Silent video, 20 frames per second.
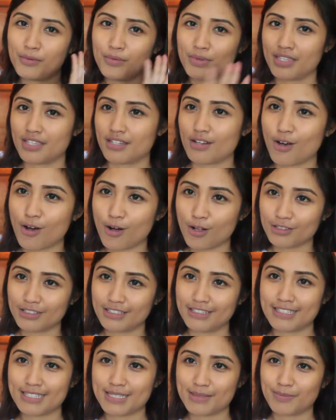we can all
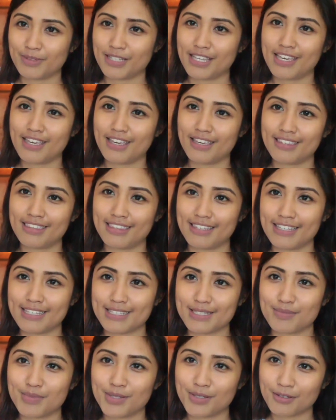display
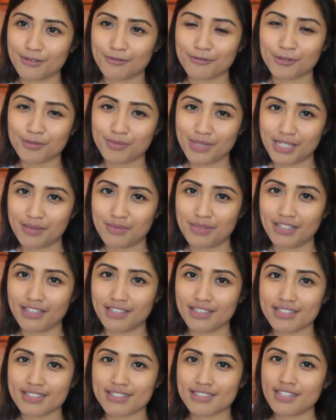these beautiful
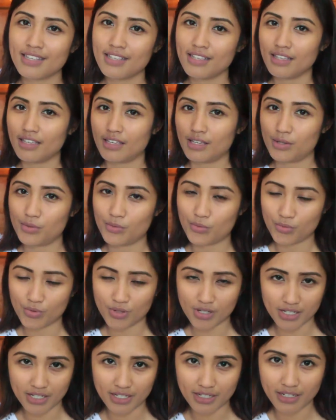babies in
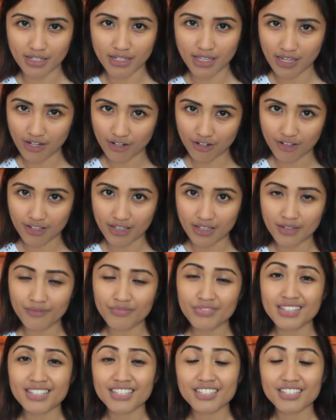one area.